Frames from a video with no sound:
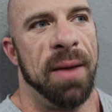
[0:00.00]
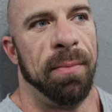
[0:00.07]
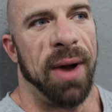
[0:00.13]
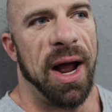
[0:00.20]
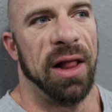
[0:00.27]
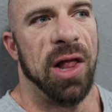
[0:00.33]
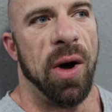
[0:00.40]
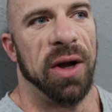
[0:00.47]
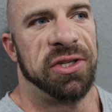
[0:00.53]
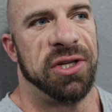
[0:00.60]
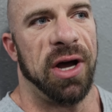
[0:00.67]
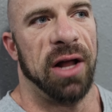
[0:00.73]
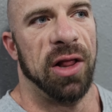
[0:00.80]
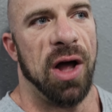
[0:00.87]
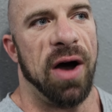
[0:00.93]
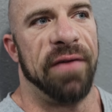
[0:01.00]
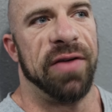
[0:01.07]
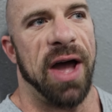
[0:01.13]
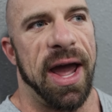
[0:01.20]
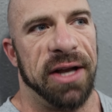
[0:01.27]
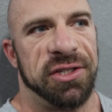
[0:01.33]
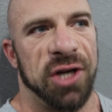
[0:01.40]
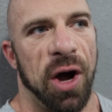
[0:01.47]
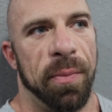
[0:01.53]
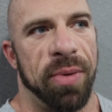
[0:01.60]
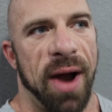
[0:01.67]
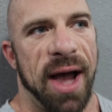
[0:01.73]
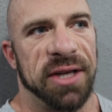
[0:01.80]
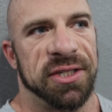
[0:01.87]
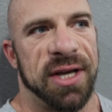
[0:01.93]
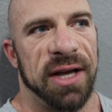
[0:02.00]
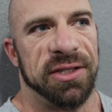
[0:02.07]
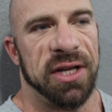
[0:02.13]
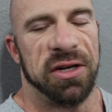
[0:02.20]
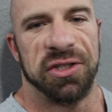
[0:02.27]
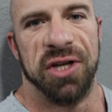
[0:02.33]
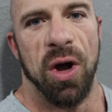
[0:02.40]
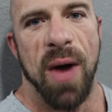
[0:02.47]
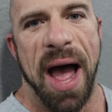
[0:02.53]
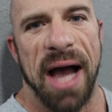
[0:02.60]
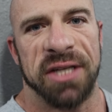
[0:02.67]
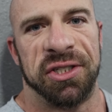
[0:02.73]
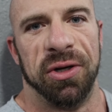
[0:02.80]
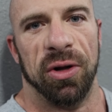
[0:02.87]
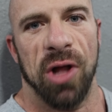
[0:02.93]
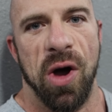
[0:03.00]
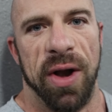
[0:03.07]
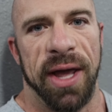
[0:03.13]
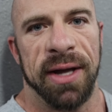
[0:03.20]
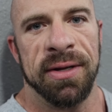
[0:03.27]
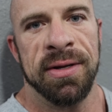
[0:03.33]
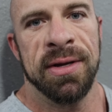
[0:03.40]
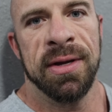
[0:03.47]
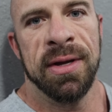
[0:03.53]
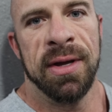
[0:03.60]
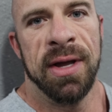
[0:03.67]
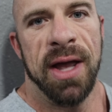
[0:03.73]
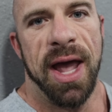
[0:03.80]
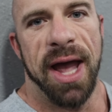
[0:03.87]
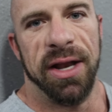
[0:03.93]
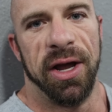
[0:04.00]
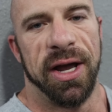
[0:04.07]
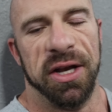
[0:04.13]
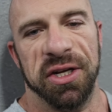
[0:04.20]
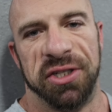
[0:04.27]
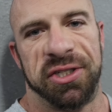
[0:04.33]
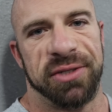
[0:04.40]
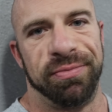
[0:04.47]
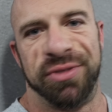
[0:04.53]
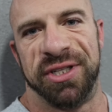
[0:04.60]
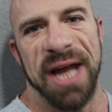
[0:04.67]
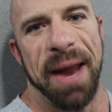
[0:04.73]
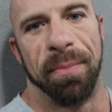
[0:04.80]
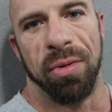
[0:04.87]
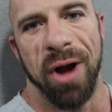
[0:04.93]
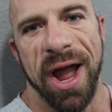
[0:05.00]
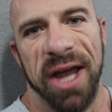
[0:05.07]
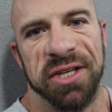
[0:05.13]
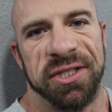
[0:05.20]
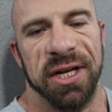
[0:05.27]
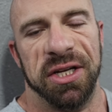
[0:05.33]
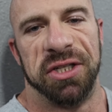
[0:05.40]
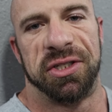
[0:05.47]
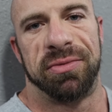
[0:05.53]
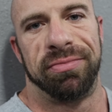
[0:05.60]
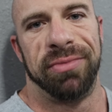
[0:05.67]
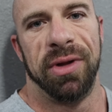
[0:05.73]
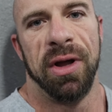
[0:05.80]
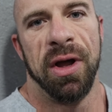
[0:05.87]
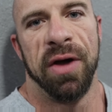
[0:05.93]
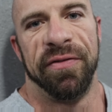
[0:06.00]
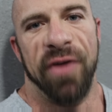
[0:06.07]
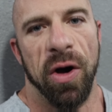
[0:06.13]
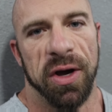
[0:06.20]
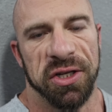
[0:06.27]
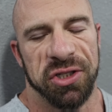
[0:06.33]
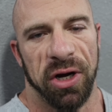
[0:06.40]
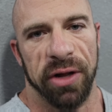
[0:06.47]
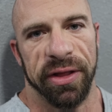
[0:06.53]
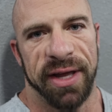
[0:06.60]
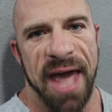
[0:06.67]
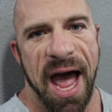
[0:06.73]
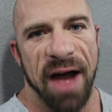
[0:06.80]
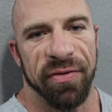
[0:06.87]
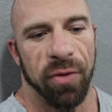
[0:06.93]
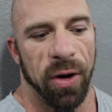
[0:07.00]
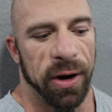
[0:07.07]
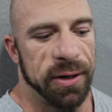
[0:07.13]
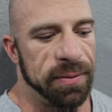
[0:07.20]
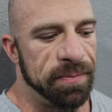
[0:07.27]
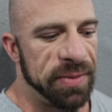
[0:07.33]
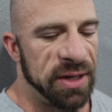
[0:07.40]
But I love, love a toe press because there's no axial loading, and you can just stay braced and just focus on calf work.